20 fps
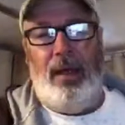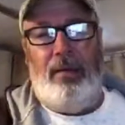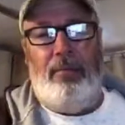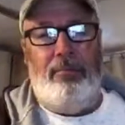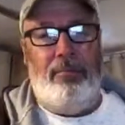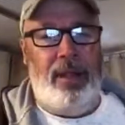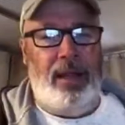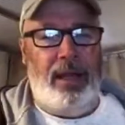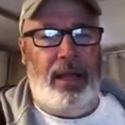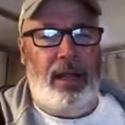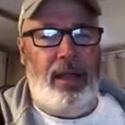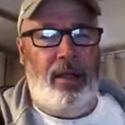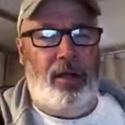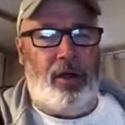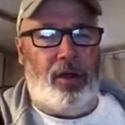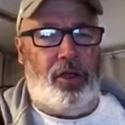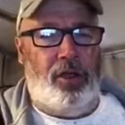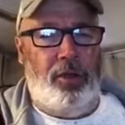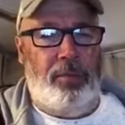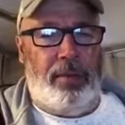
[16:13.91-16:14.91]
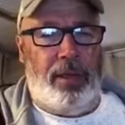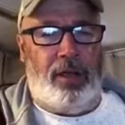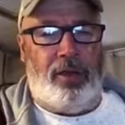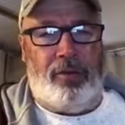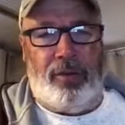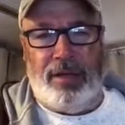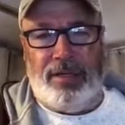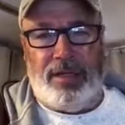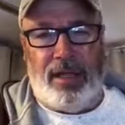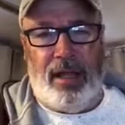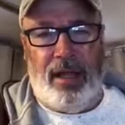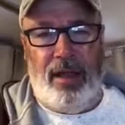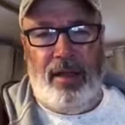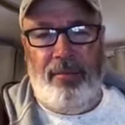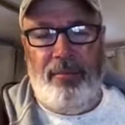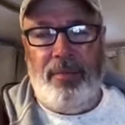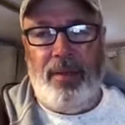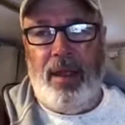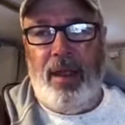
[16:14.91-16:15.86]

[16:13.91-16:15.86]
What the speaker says: Mini or Cubic Grizzly,